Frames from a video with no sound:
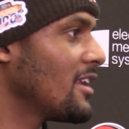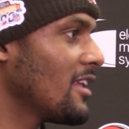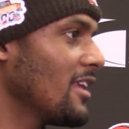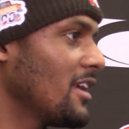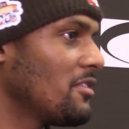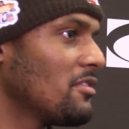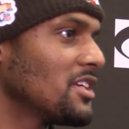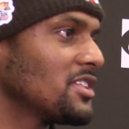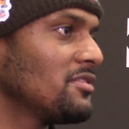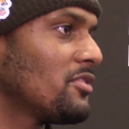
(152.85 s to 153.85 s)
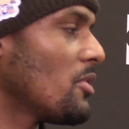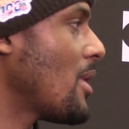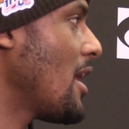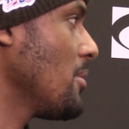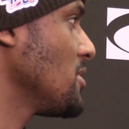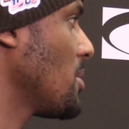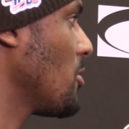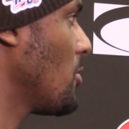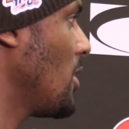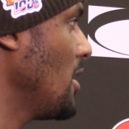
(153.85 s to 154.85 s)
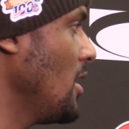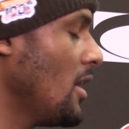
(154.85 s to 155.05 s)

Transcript: in the lead in rushing for a while. He was number one.